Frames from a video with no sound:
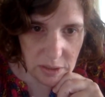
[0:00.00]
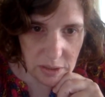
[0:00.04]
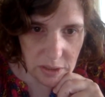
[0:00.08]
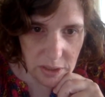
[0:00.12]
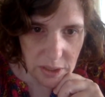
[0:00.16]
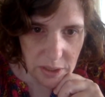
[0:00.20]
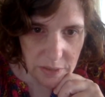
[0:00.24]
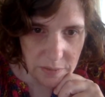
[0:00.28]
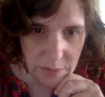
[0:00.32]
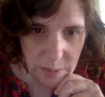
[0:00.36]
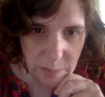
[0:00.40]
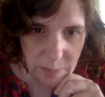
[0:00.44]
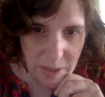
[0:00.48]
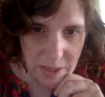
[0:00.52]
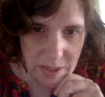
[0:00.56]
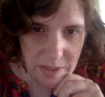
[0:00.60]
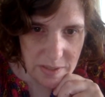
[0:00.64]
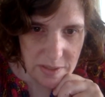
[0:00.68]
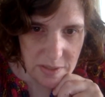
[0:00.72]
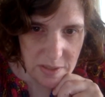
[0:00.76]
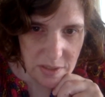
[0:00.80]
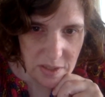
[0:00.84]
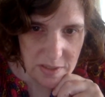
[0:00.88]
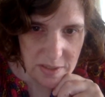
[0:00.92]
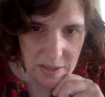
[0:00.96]
If the
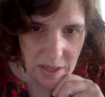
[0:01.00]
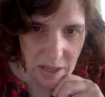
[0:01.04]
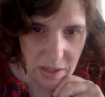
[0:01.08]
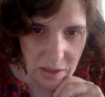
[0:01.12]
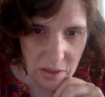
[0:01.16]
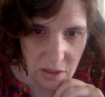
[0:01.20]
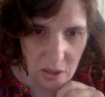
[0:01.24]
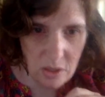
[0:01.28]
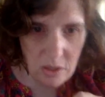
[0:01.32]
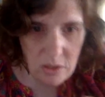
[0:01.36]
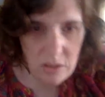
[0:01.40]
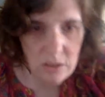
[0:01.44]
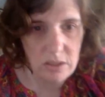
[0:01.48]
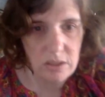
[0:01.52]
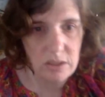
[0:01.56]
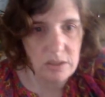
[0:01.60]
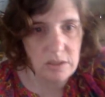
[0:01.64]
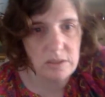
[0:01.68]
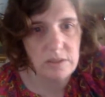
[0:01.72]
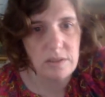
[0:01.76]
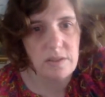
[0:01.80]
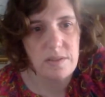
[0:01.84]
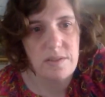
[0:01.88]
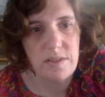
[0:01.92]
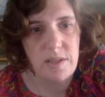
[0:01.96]
medicine does not look,
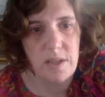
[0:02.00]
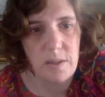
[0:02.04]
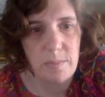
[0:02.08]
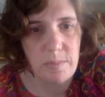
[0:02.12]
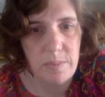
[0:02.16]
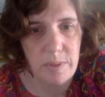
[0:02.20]
skip